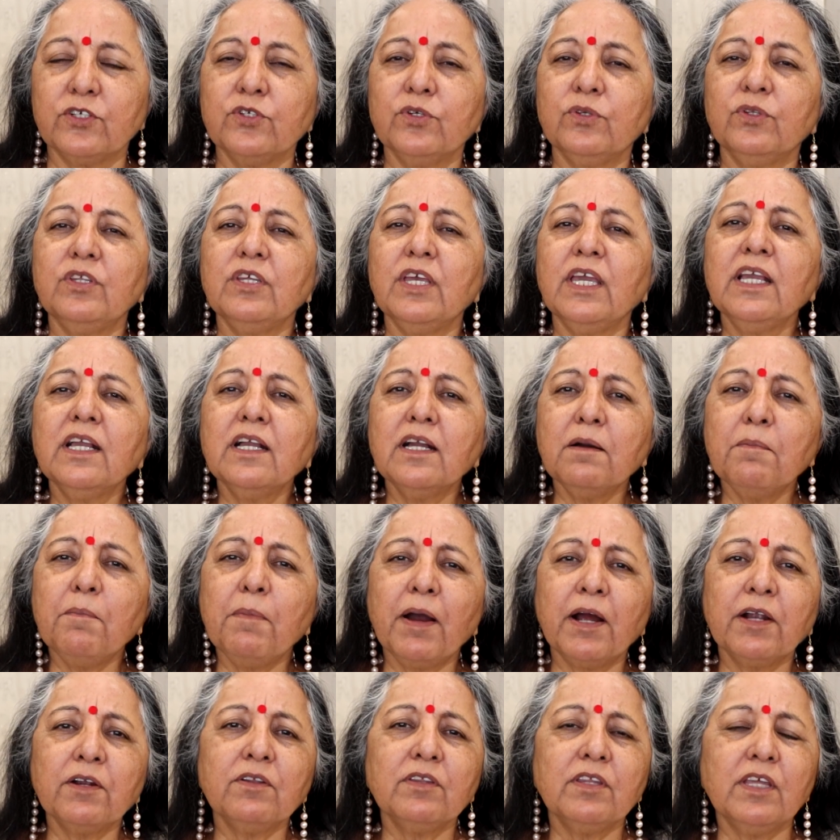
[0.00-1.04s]
to think
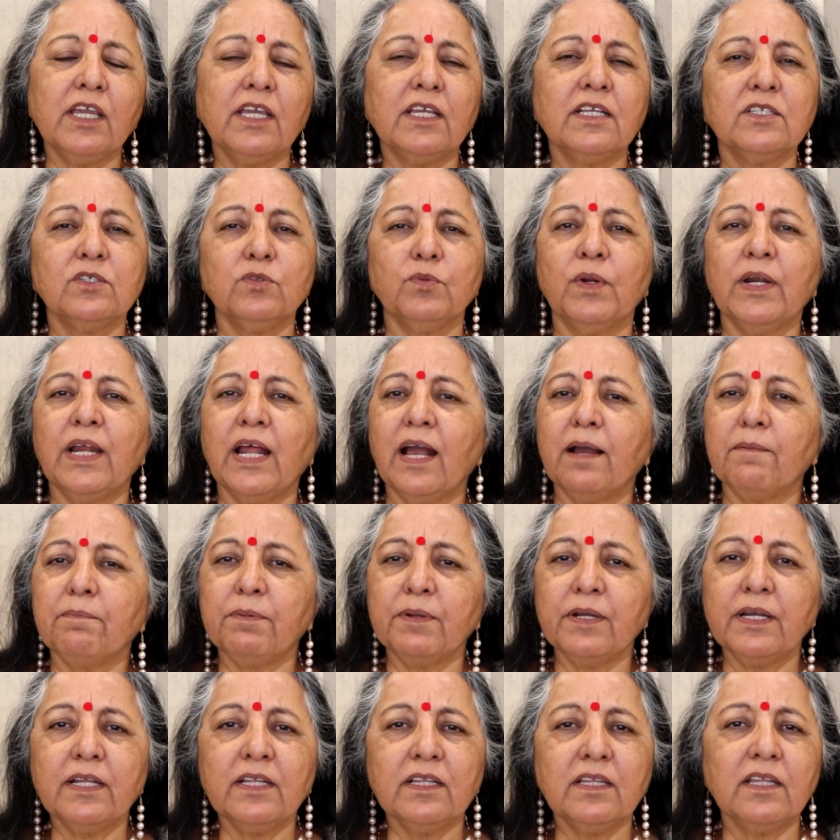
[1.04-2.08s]
about things, what
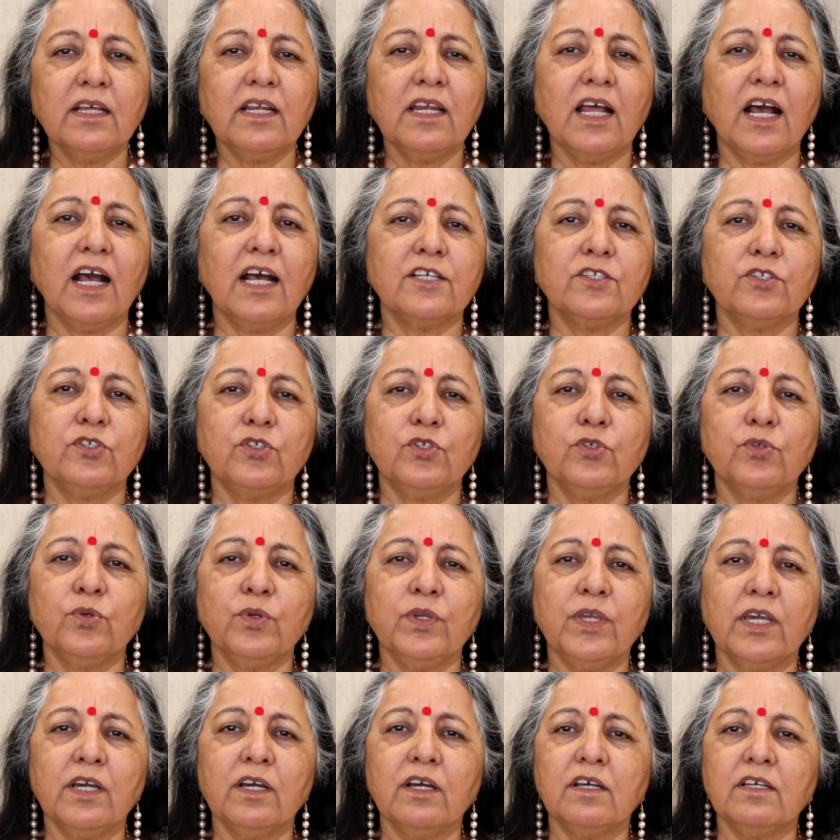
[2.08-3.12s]
happened in the last two
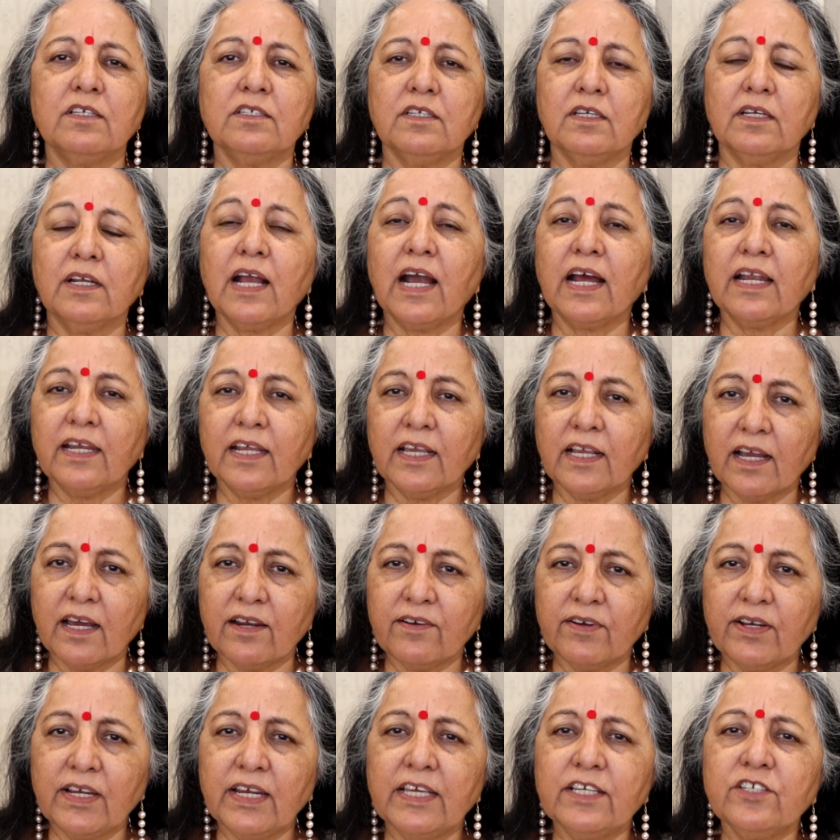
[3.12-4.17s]
years regarding our
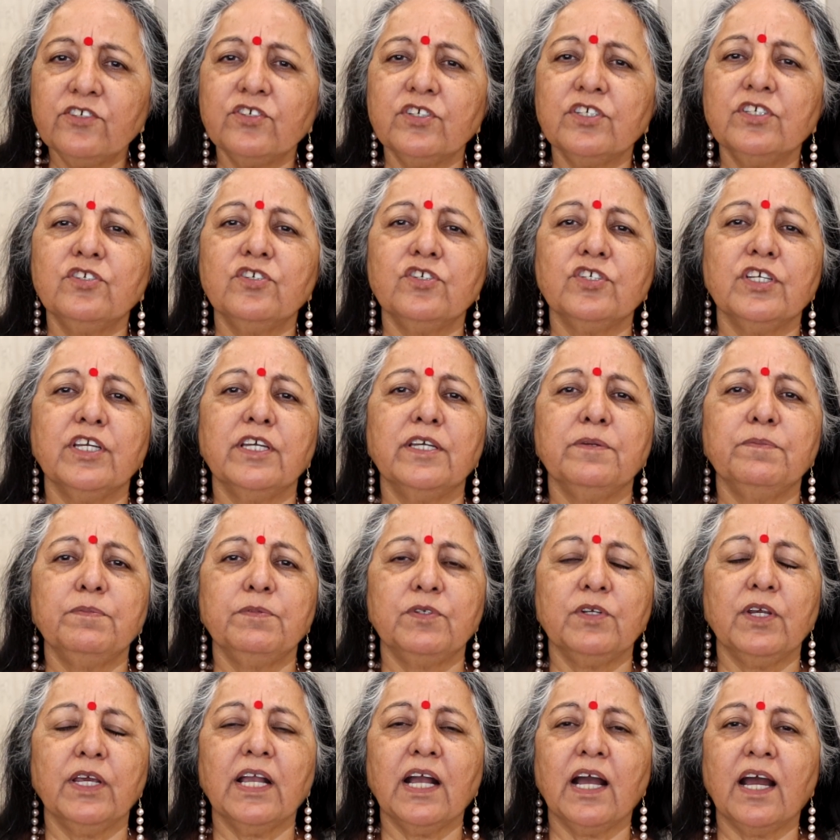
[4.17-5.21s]

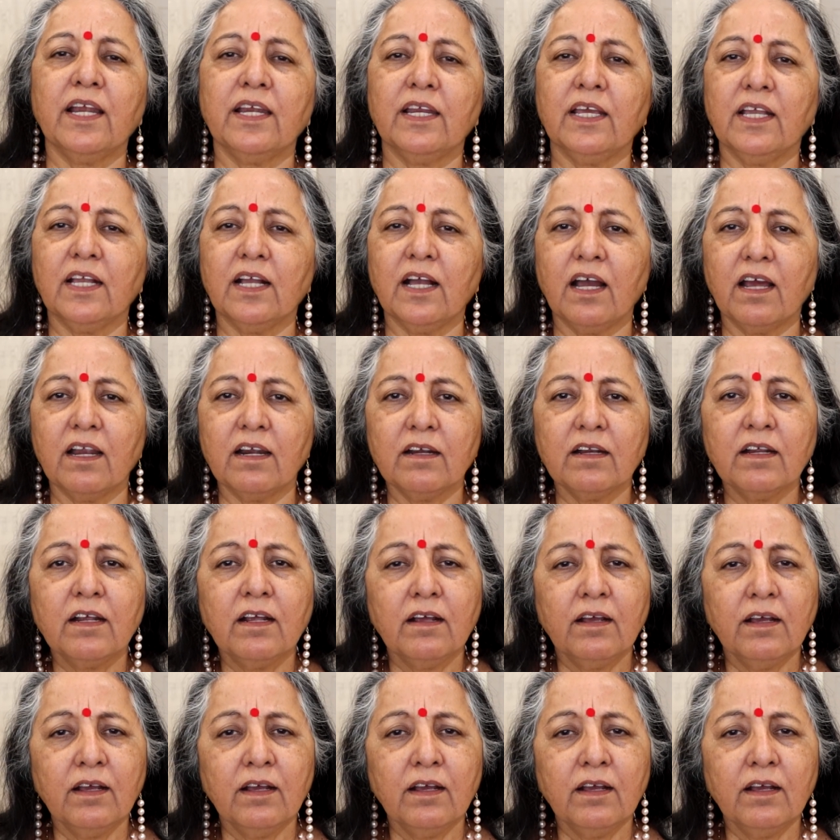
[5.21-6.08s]
relationships, regarding our,